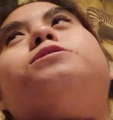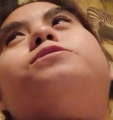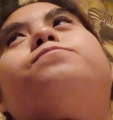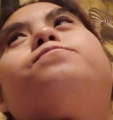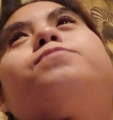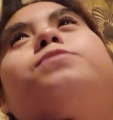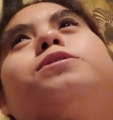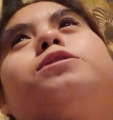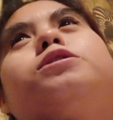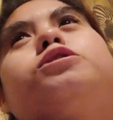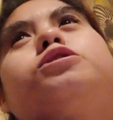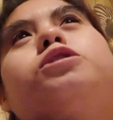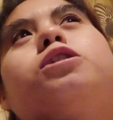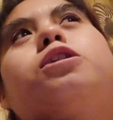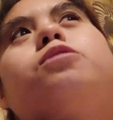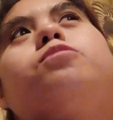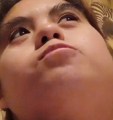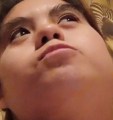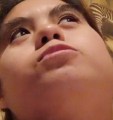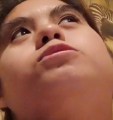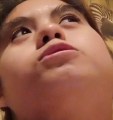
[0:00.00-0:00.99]
I jumped in the
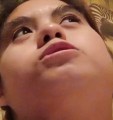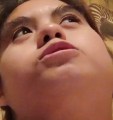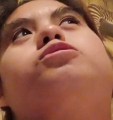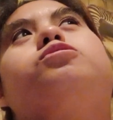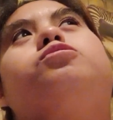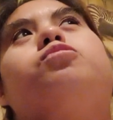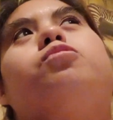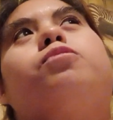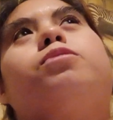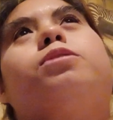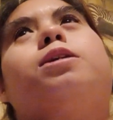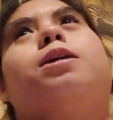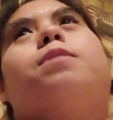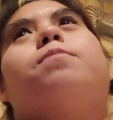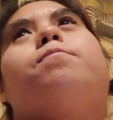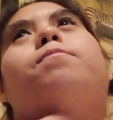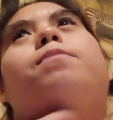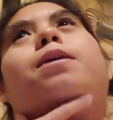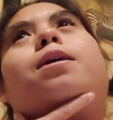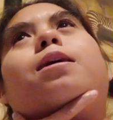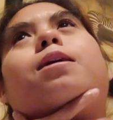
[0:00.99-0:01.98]
shower, went to the store,
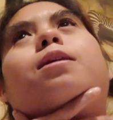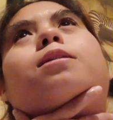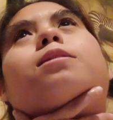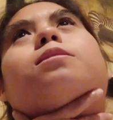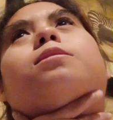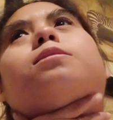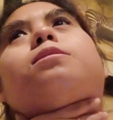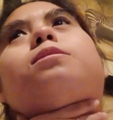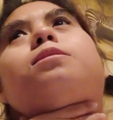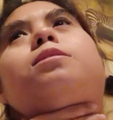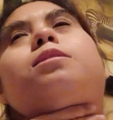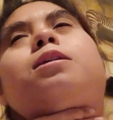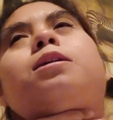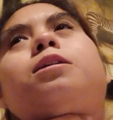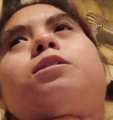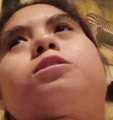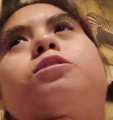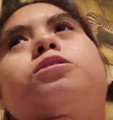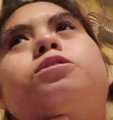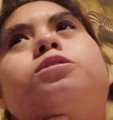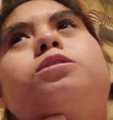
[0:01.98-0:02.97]
came back,
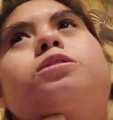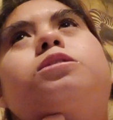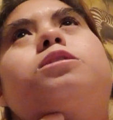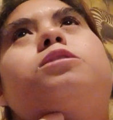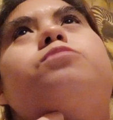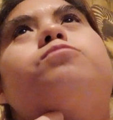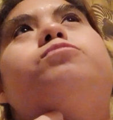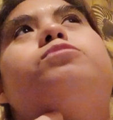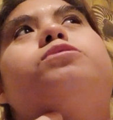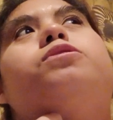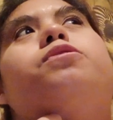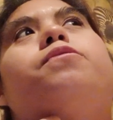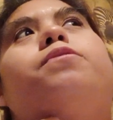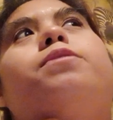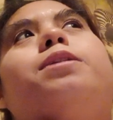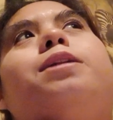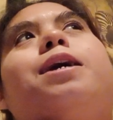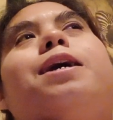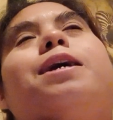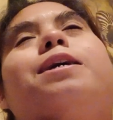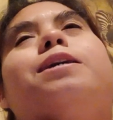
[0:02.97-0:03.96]
and cooked. It was
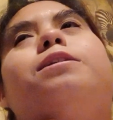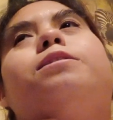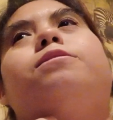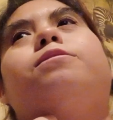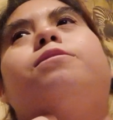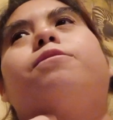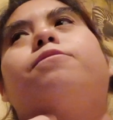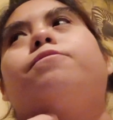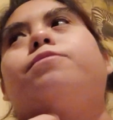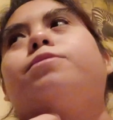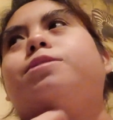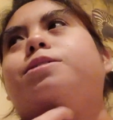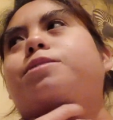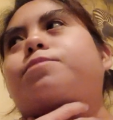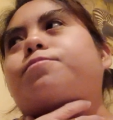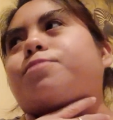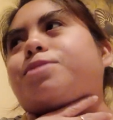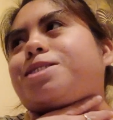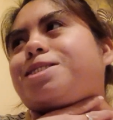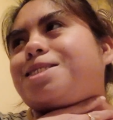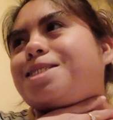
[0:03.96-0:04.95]
already like already
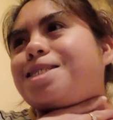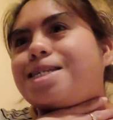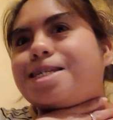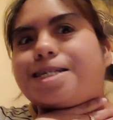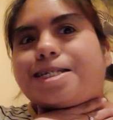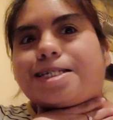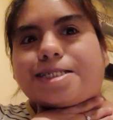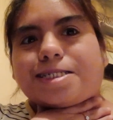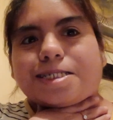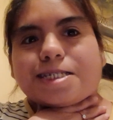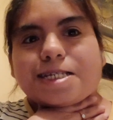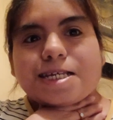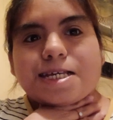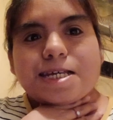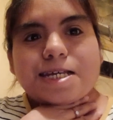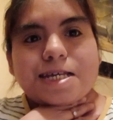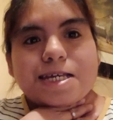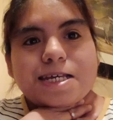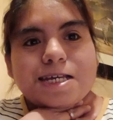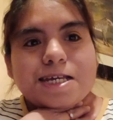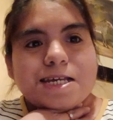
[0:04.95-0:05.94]
gonna be six
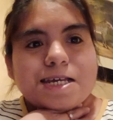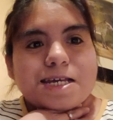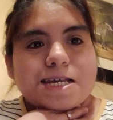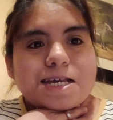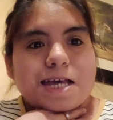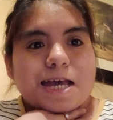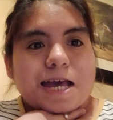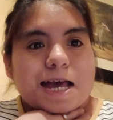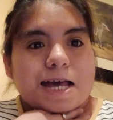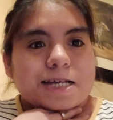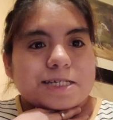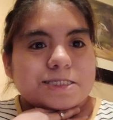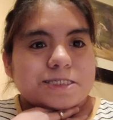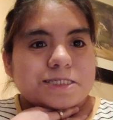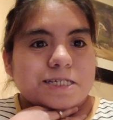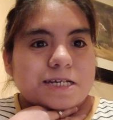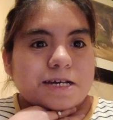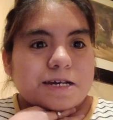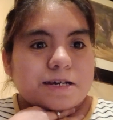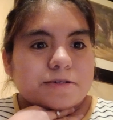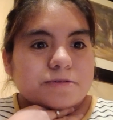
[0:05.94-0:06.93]
and
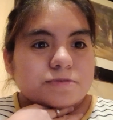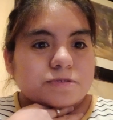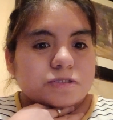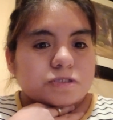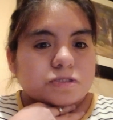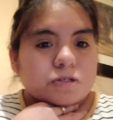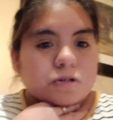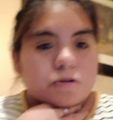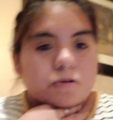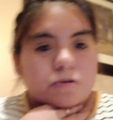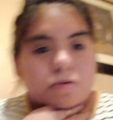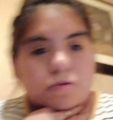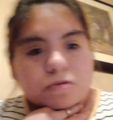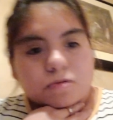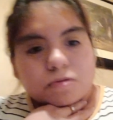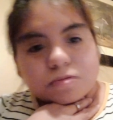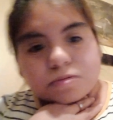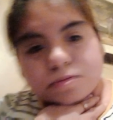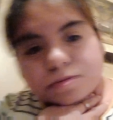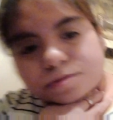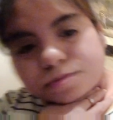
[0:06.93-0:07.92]
stuff. So